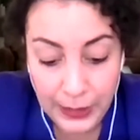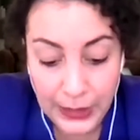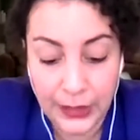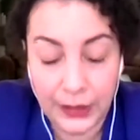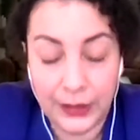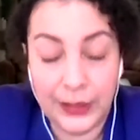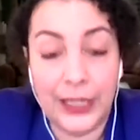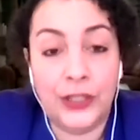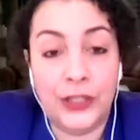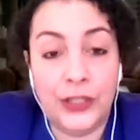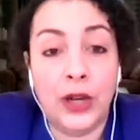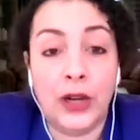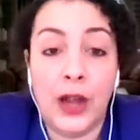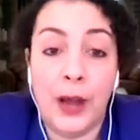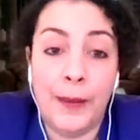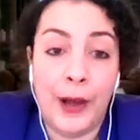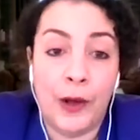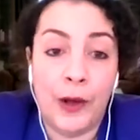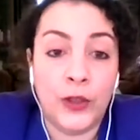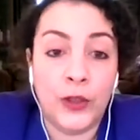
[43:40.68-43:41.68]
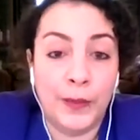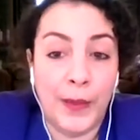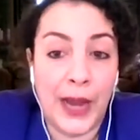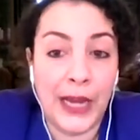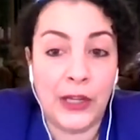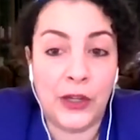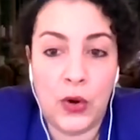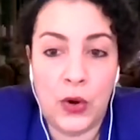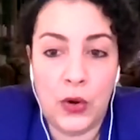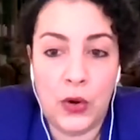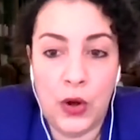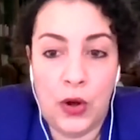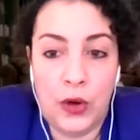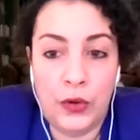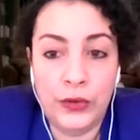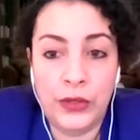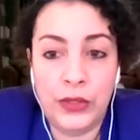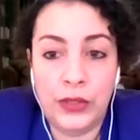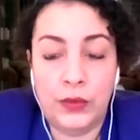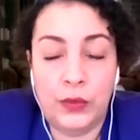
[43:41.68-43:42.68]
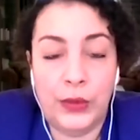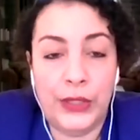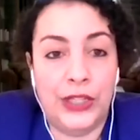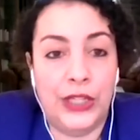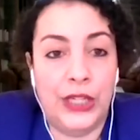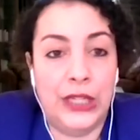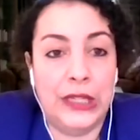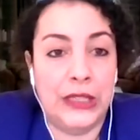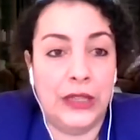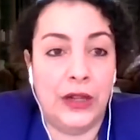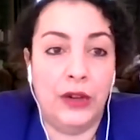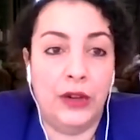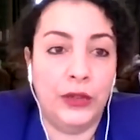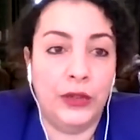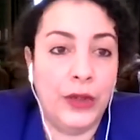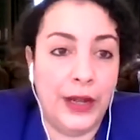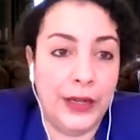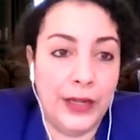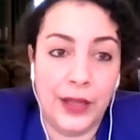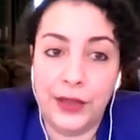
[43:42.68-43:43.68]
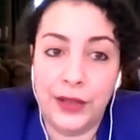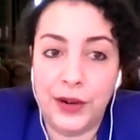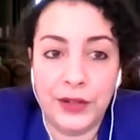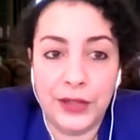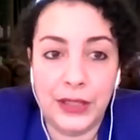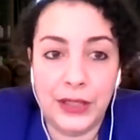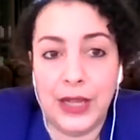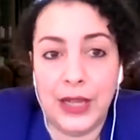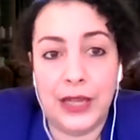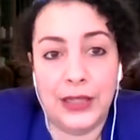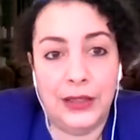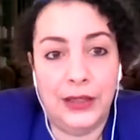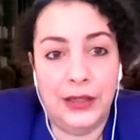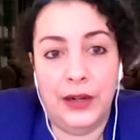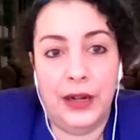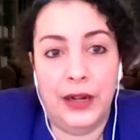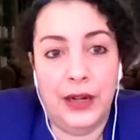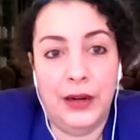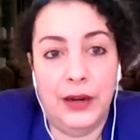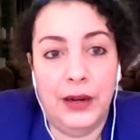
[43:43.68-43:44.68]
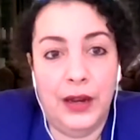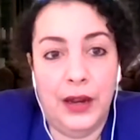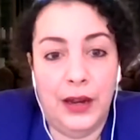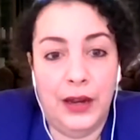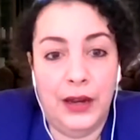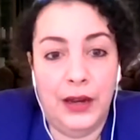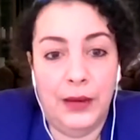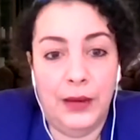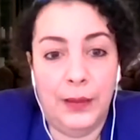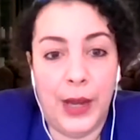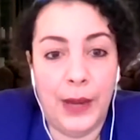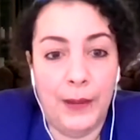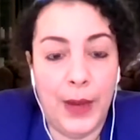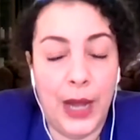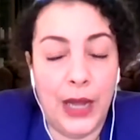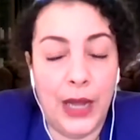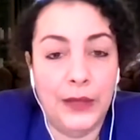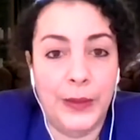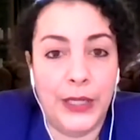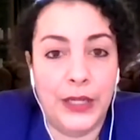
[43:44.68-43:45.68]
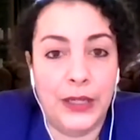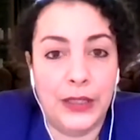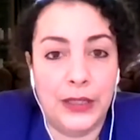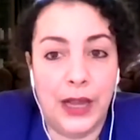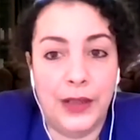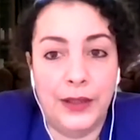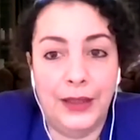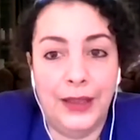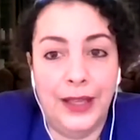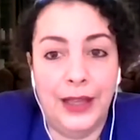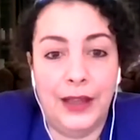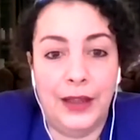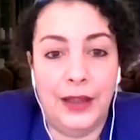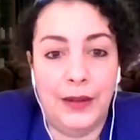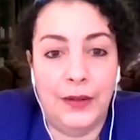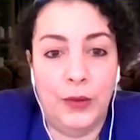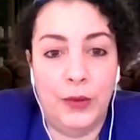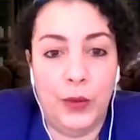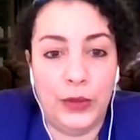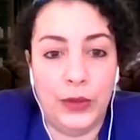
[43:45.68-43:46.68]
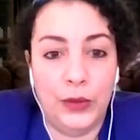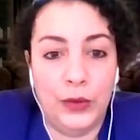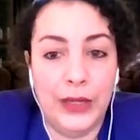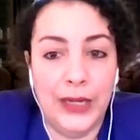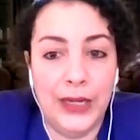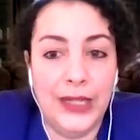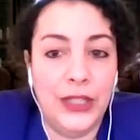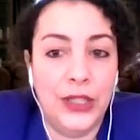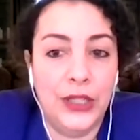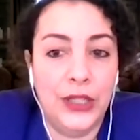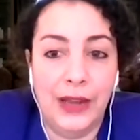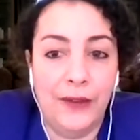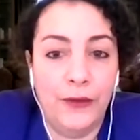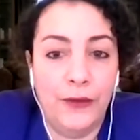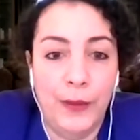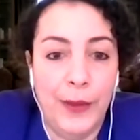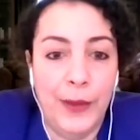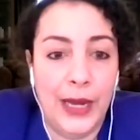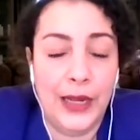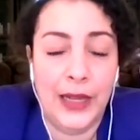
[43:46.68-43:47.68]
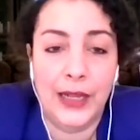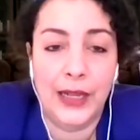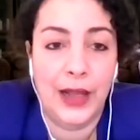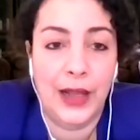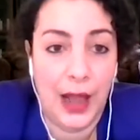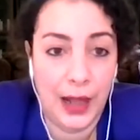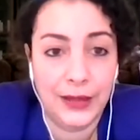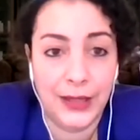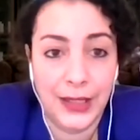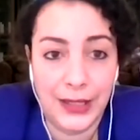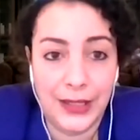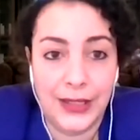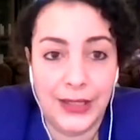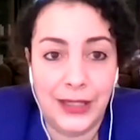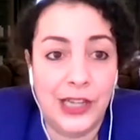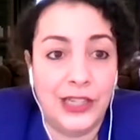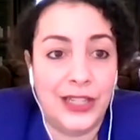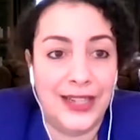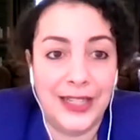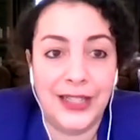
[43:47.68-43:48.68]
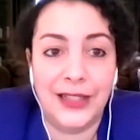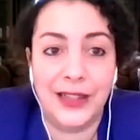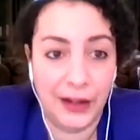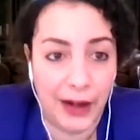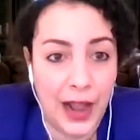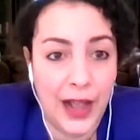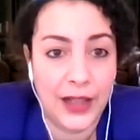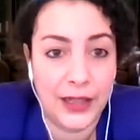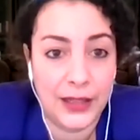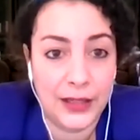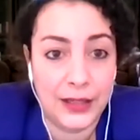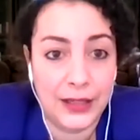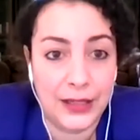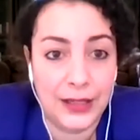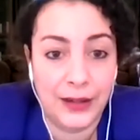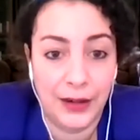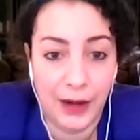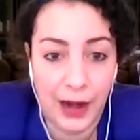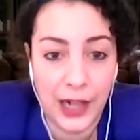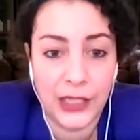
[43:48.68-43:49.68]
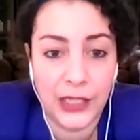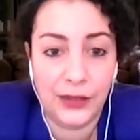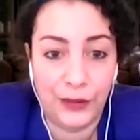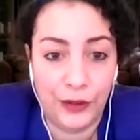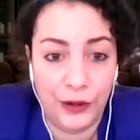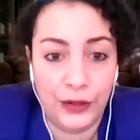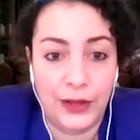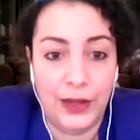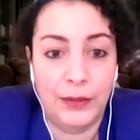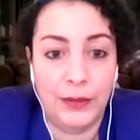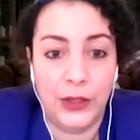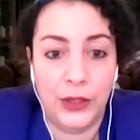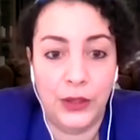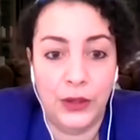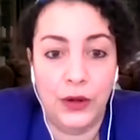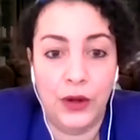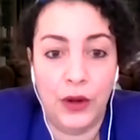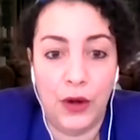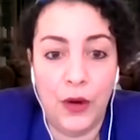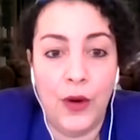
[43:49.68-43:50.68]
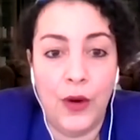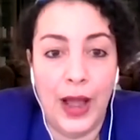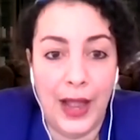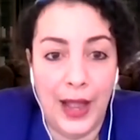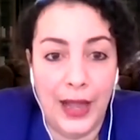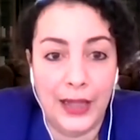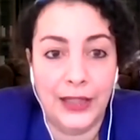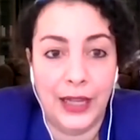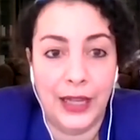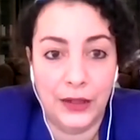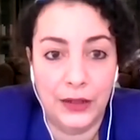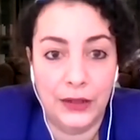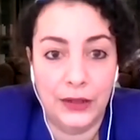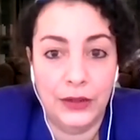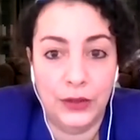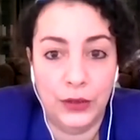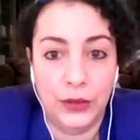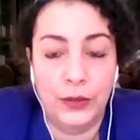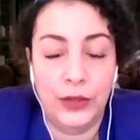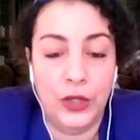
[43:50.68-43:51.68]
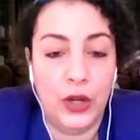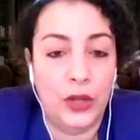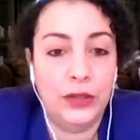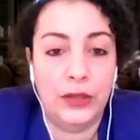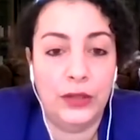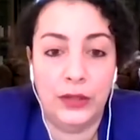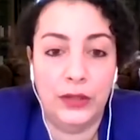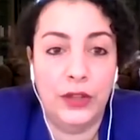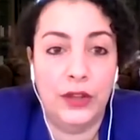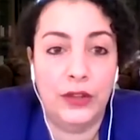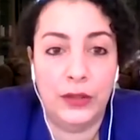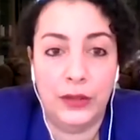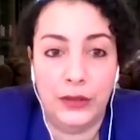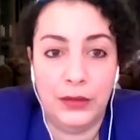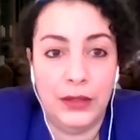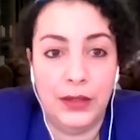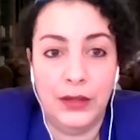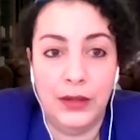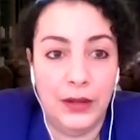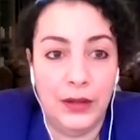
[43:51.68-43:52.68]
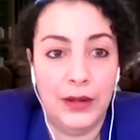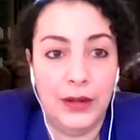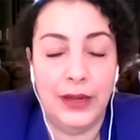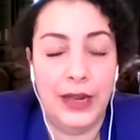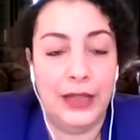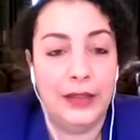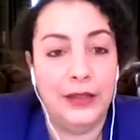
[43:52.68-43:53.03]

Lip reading: They talk about microloans, which is also another disaster in my mind, because I think what we need to give women at this stage is grants for them to go ahead and do, not let